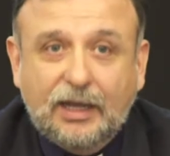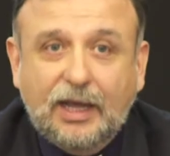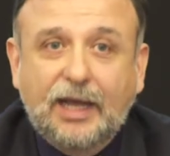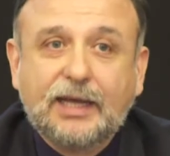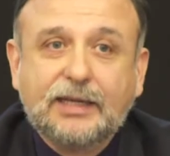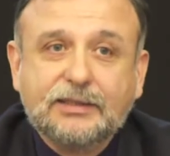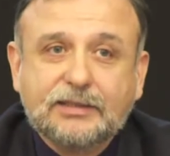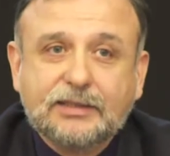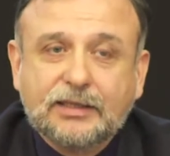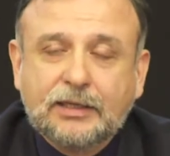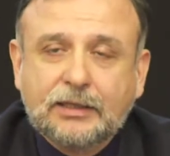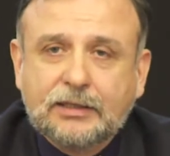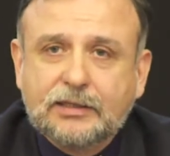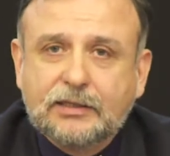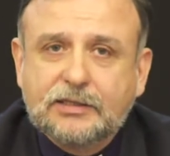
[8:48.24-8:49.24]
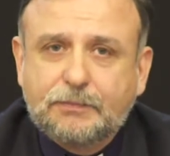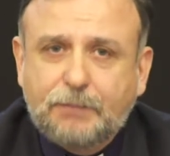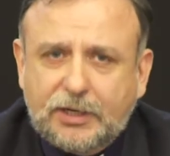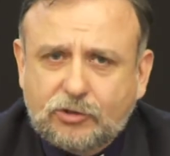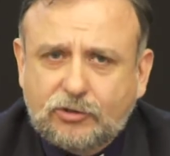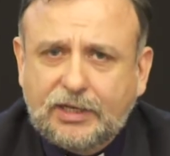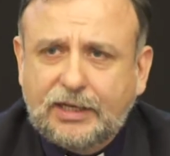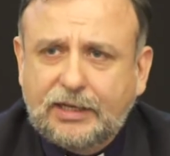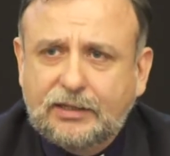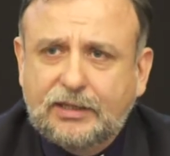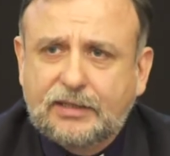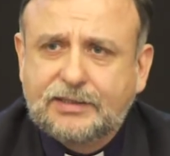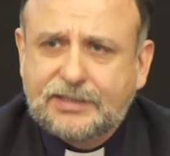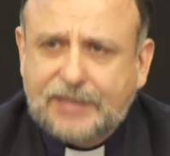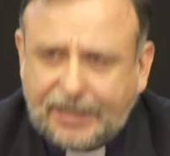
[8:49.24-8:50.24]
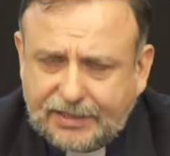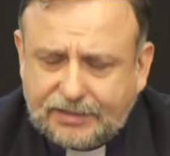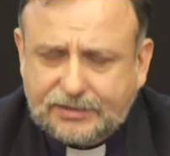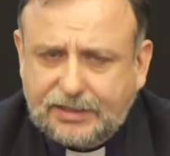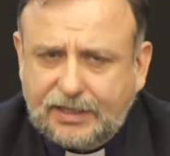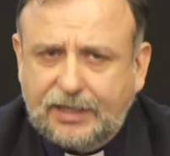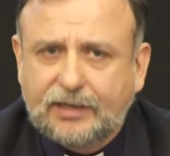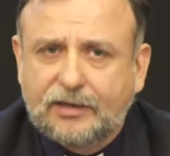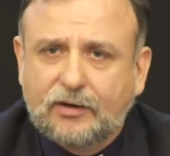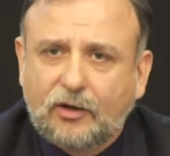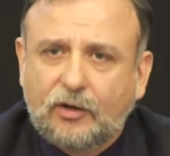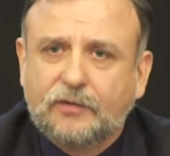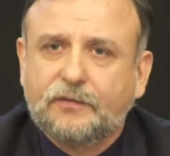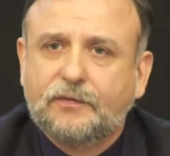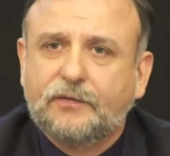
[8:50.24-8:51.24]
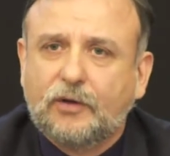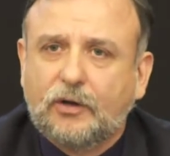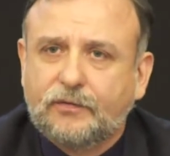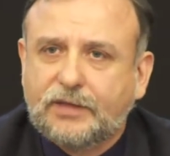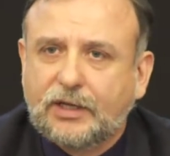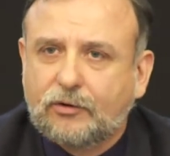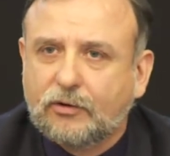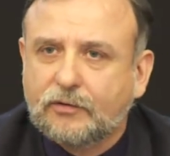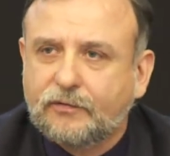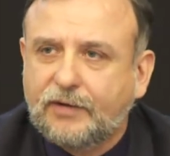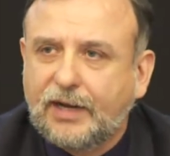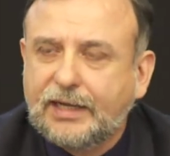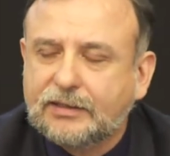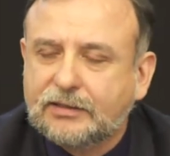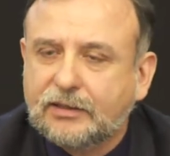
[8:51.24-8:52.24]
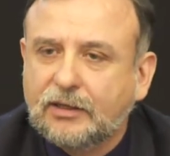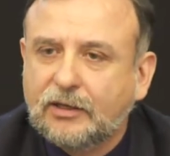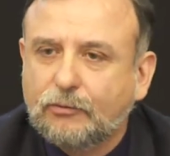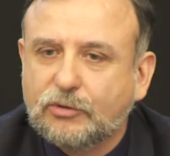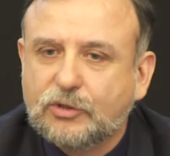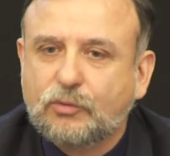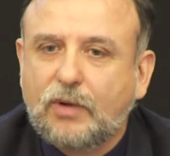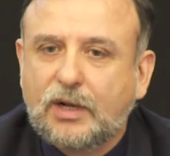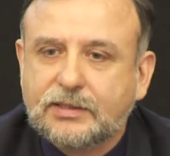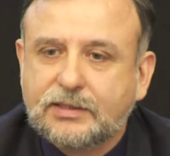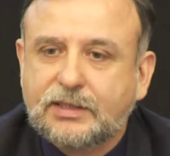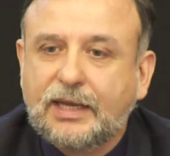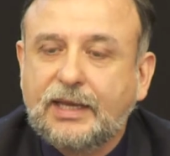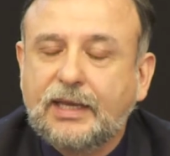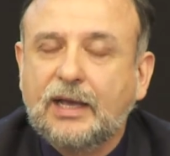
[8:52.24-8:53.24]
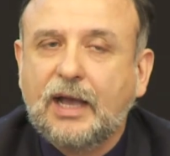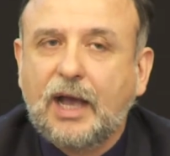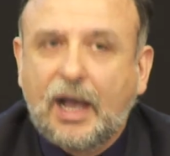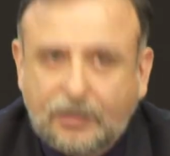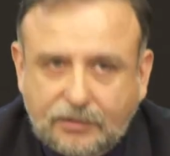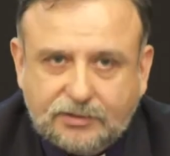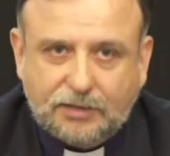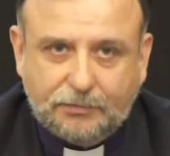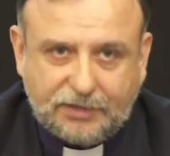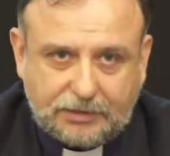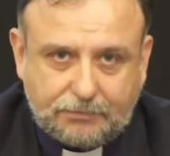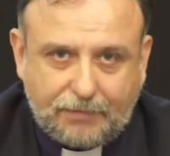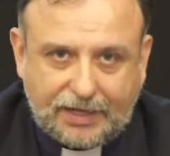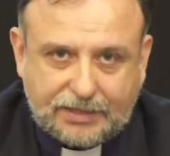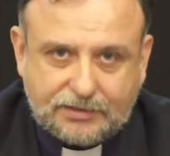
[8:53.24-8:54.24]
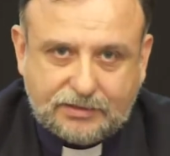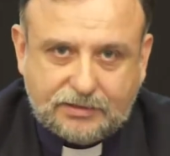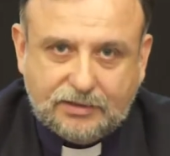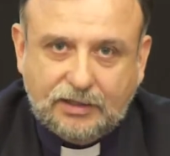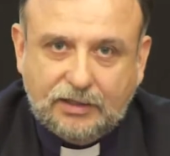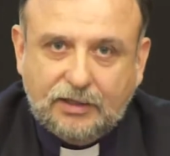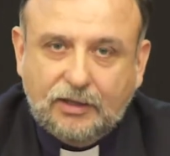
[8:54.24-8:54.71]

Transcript: And especially in the second year of the conflict, which was the ultimate mess,